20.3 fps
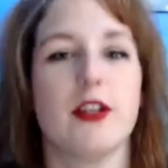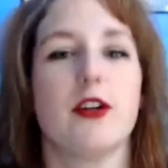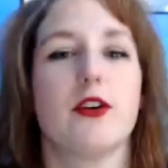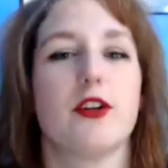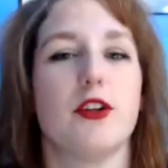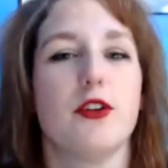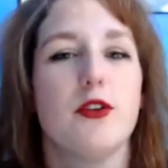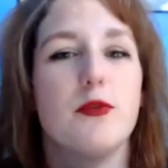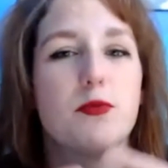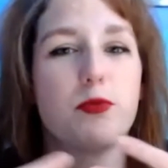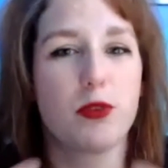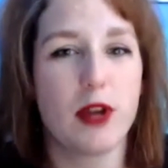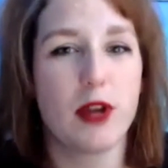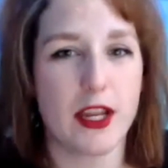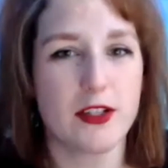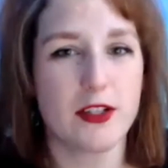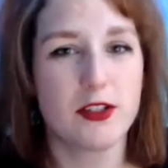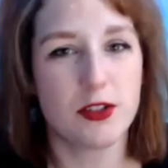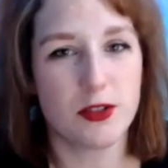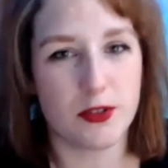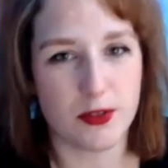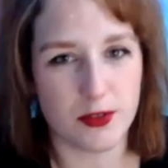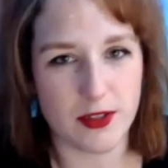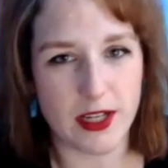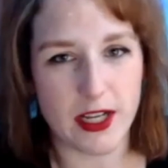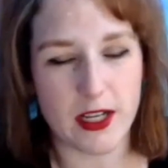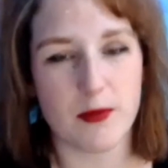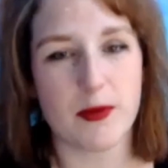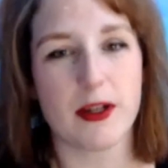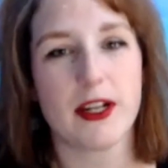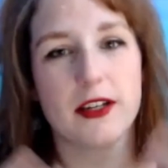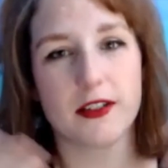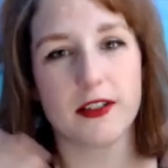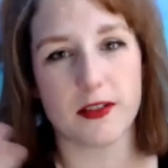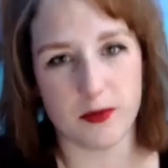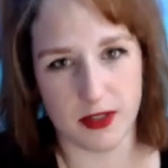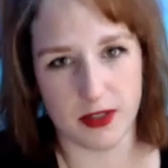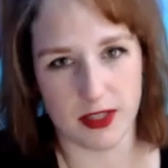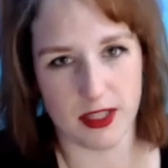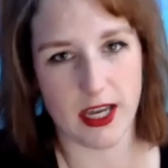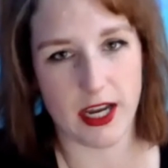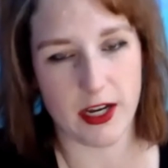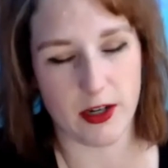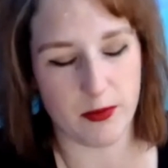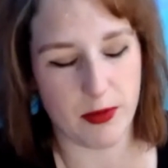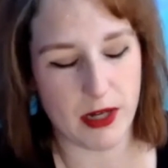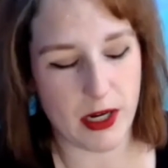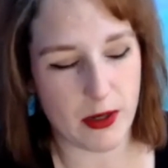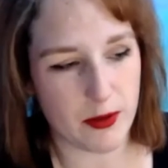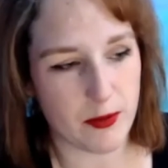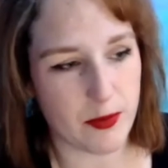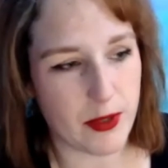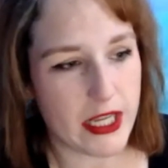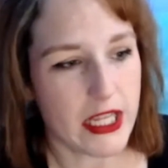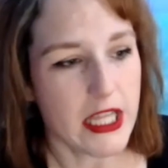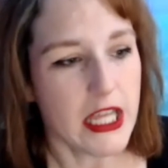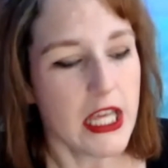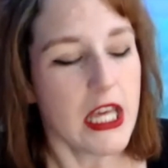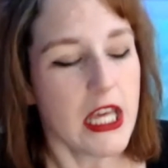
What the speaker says: you don't pray to anybody else but the higher power. But